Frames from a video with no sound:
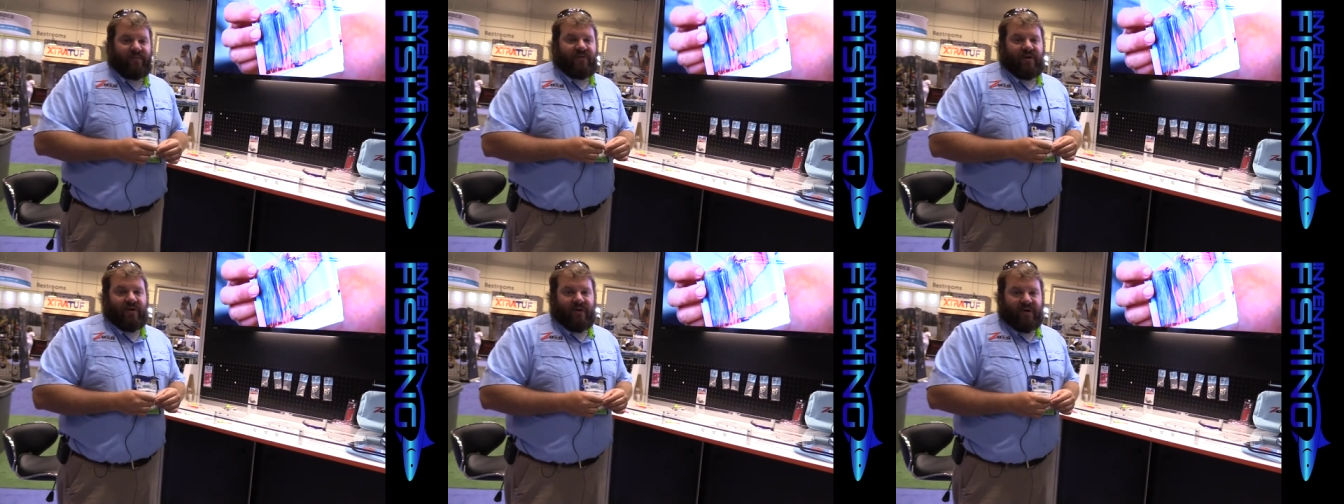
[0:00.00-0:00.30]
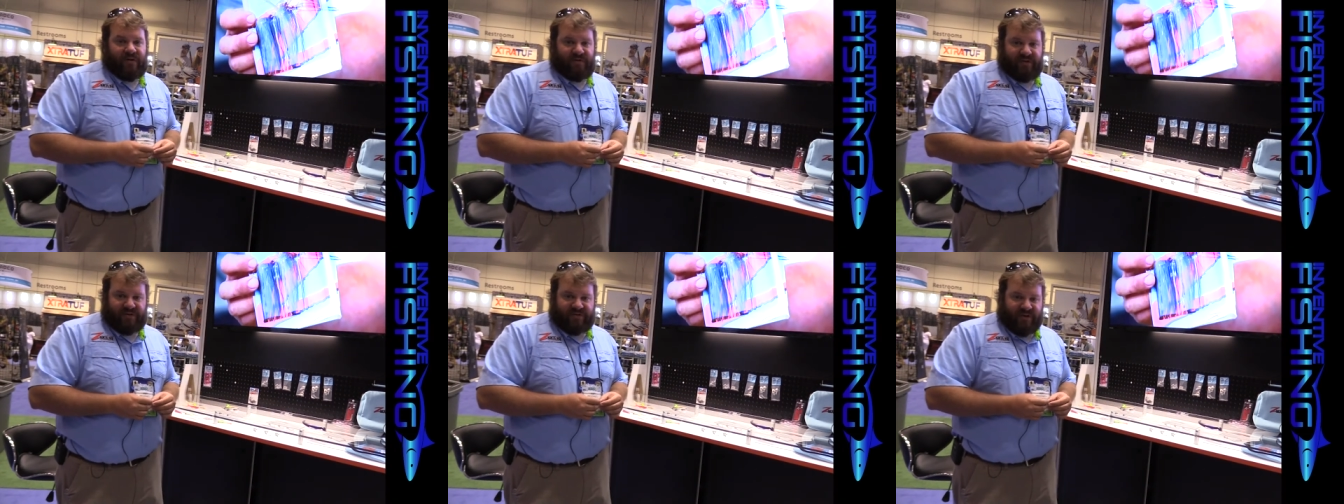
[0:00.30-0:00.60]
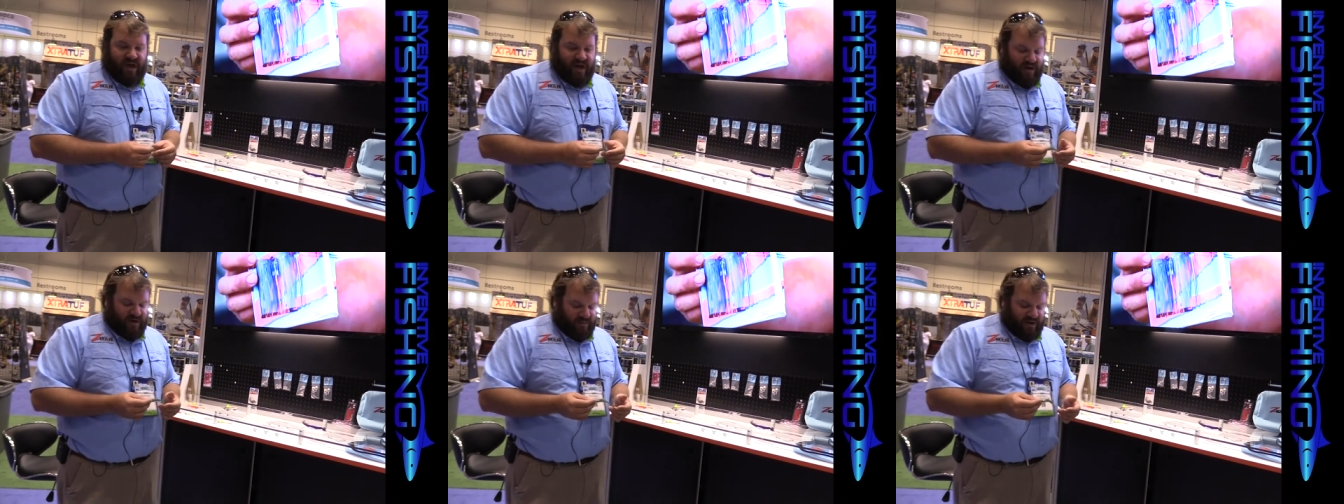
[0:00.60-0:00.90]
very
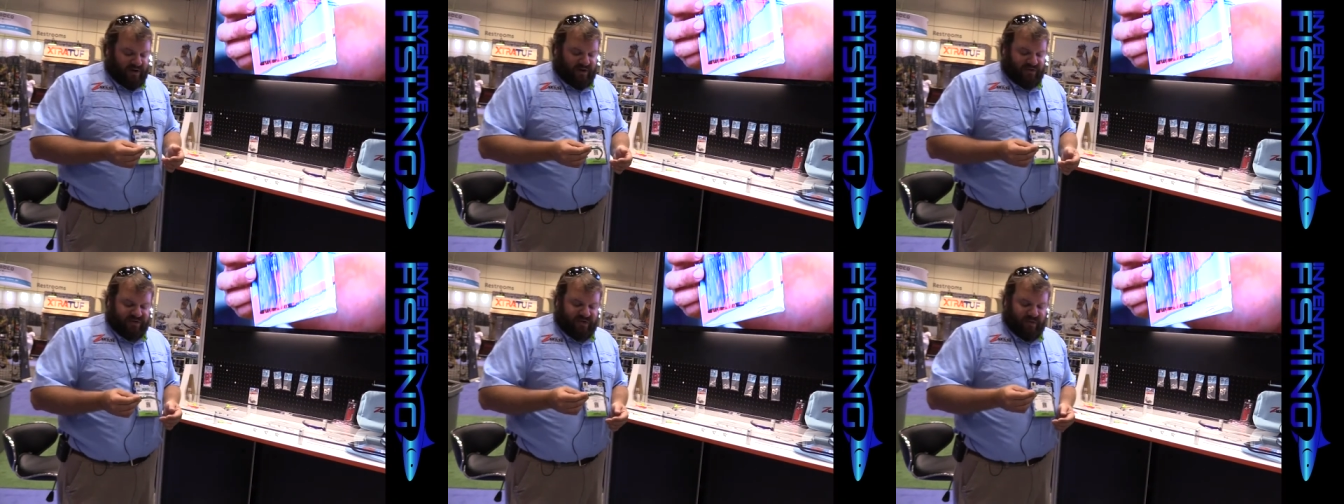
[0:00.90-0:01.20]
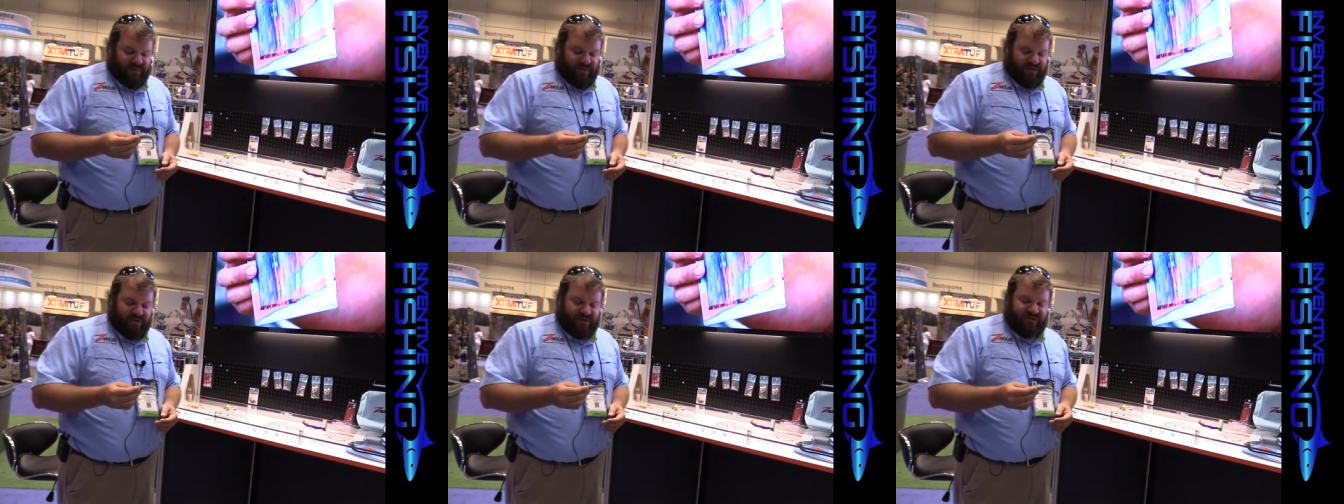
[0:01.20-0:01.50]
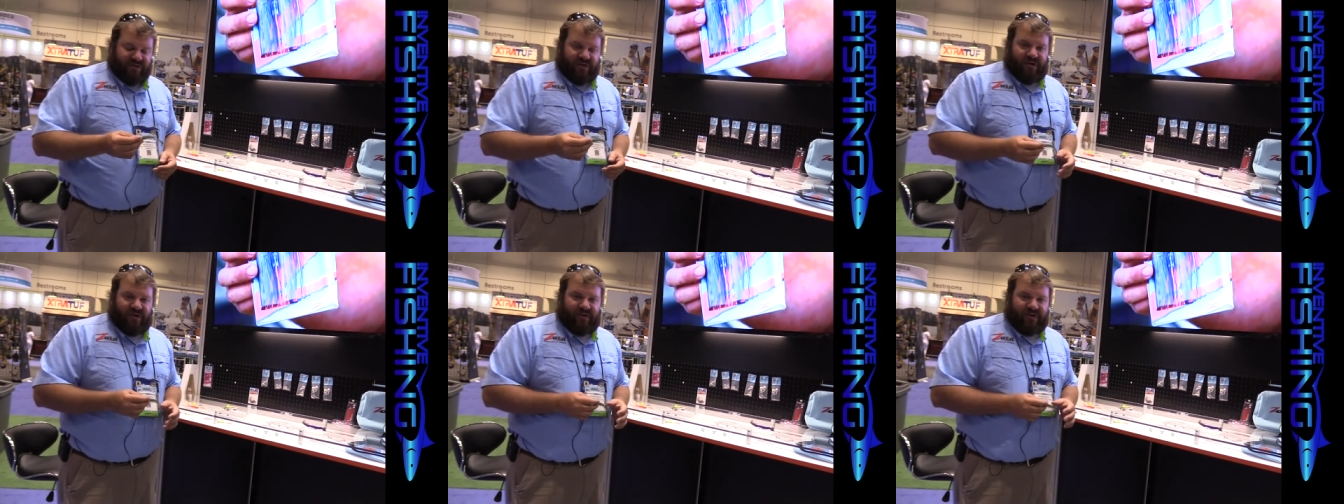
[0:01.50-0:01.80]
excited about, something
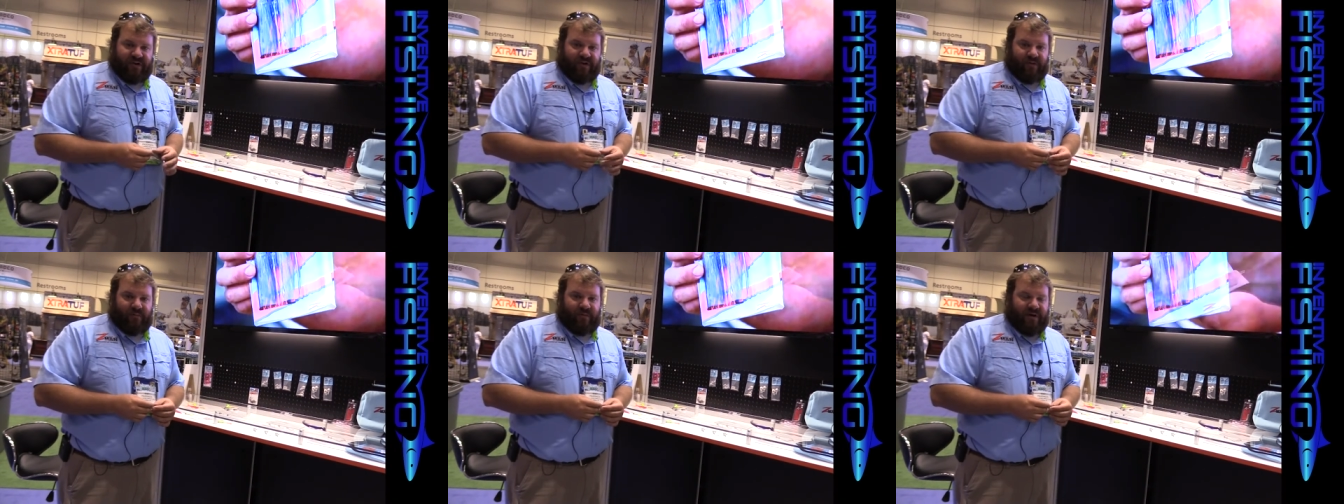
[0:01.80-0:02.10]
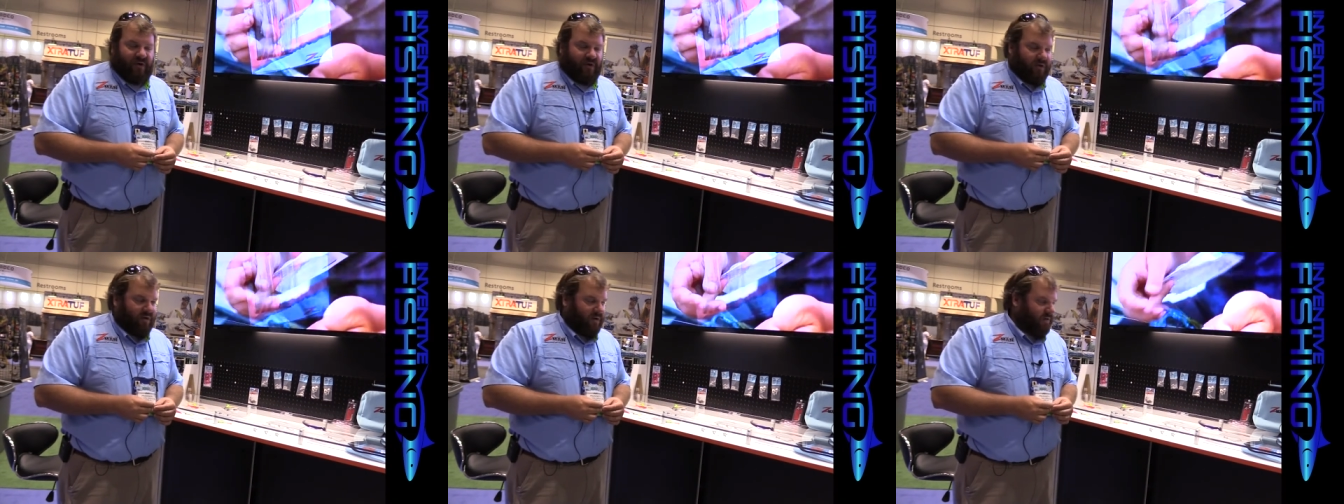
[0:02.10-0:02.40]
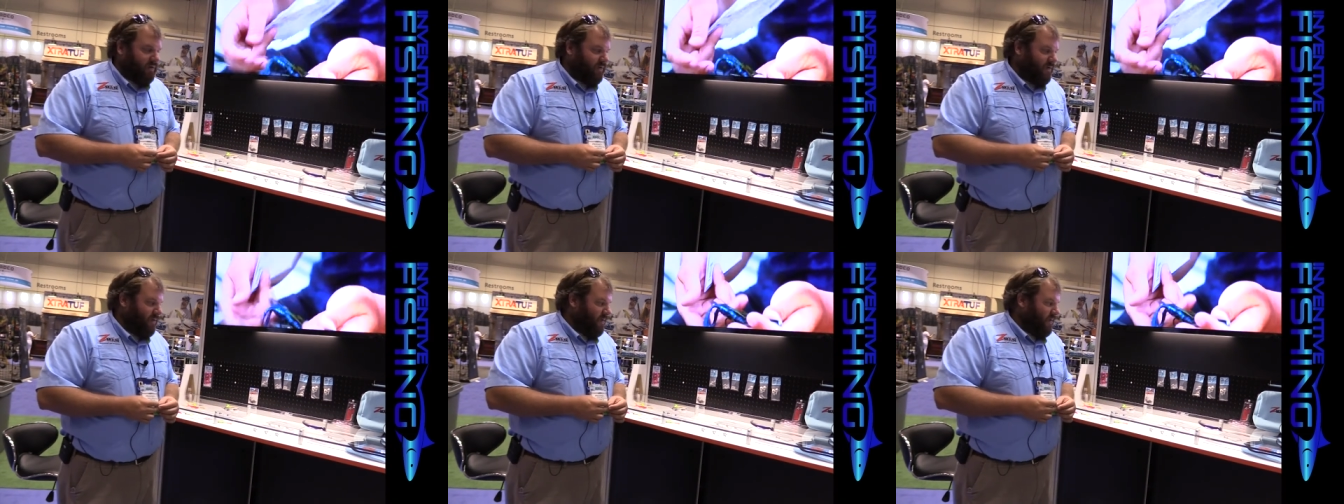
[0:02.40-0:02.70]
that's near and dear to my heart.